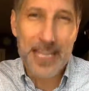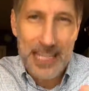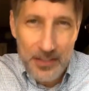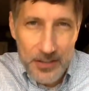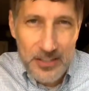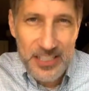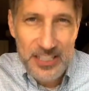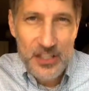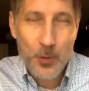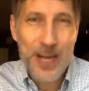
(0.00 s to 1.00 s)
in the
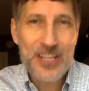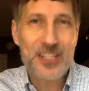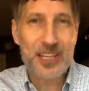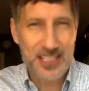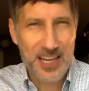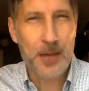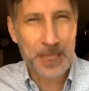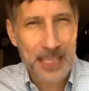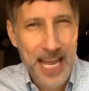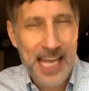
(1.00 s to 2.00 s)
situation that's
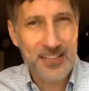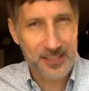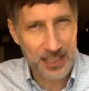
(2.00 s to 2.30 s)
coming next,